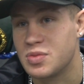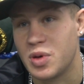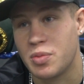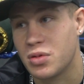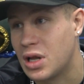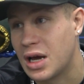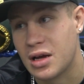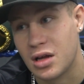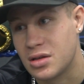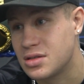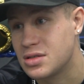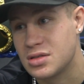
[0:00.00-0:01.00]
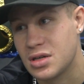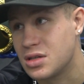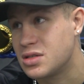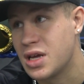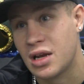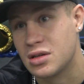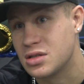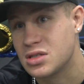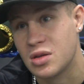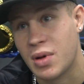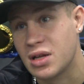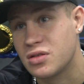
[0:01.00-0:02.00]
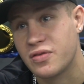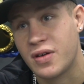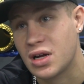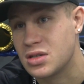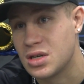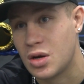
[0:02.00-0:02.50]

People, like, it's endless the amount of fighters